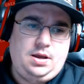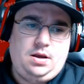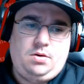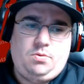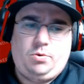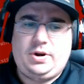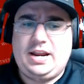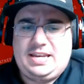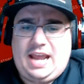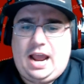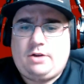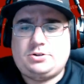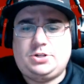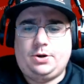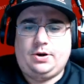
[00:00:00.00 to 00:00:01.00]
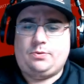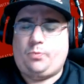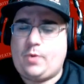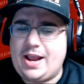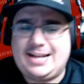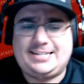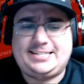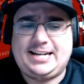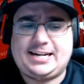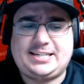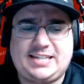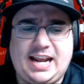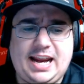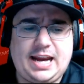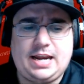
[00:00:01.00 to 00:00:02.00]
we're getting down to it. Week
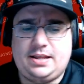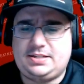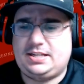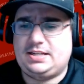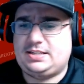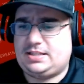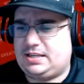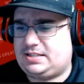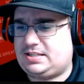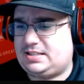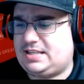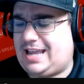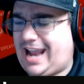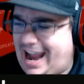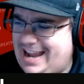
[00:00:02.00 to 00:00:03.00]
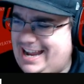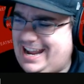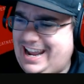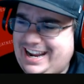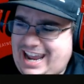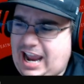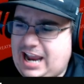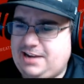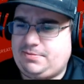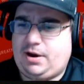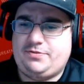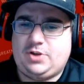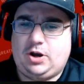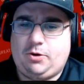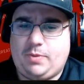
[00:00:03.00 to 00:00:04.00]
16. This is the ending game
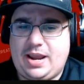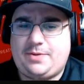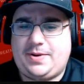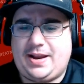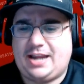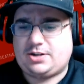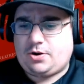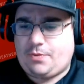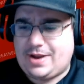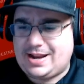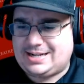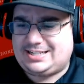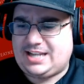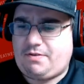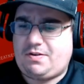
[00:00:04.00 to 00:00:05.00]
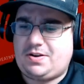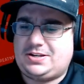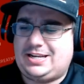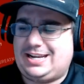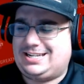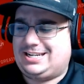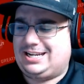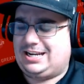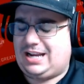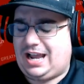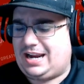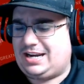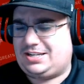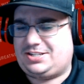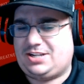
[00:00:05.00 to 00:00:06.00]
of the week. We head to week 17
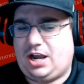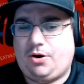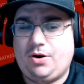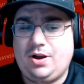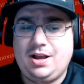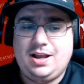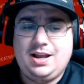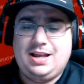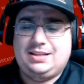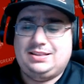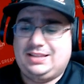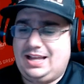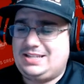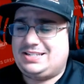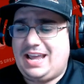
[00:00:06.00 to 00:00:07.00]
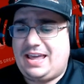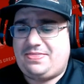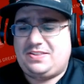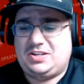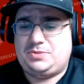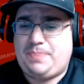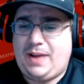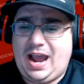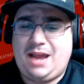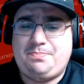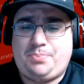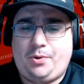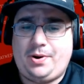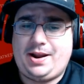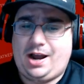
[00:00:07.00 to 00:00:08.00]
tonight, so let's get this bad
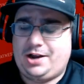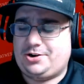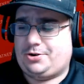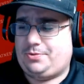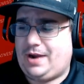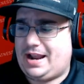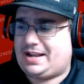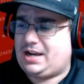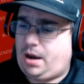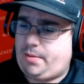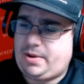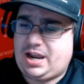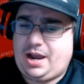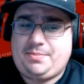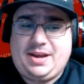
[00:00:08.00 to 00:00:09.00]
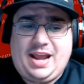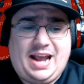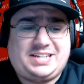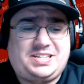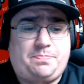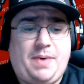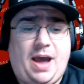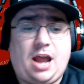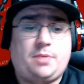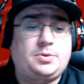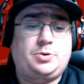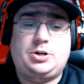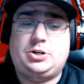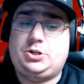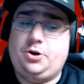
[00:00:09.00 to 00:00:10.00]
boy underway. Coming up next, a battle
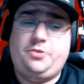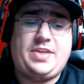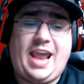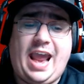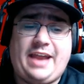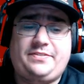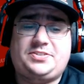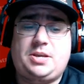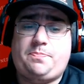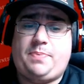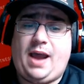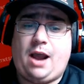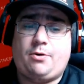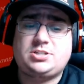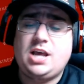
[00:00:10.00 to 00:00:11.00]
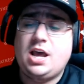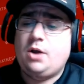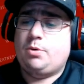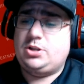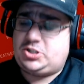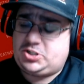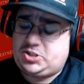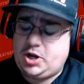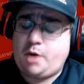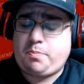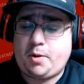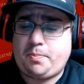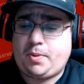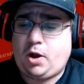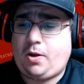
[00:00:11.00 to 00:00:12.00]
between two of the NFC powers with
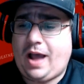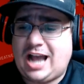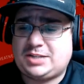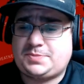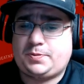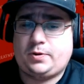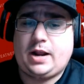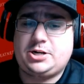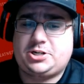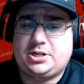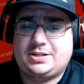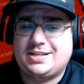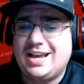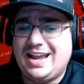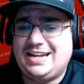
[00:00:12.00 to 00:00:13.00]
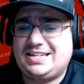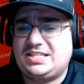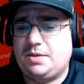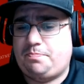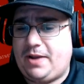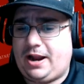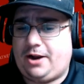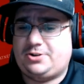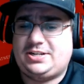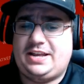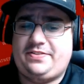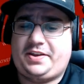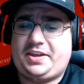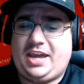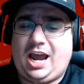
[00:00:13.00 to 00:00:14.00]
Super Bowl aspirations. It's the Bears
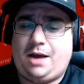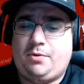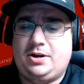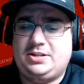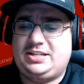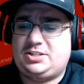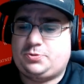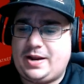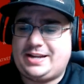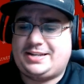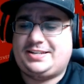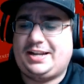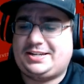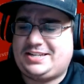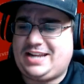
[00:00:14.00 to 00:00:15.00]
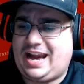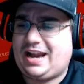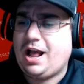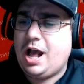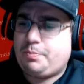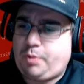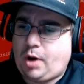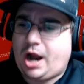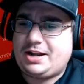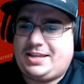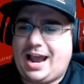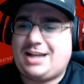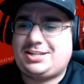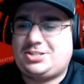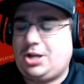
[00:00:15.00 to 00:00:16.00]
and the Cowboys. It's week 16.
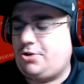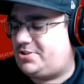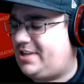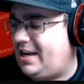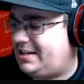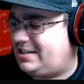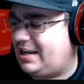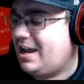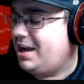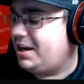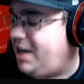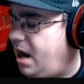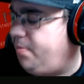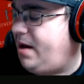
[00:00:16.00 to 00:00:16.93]
Broadcast 260 coming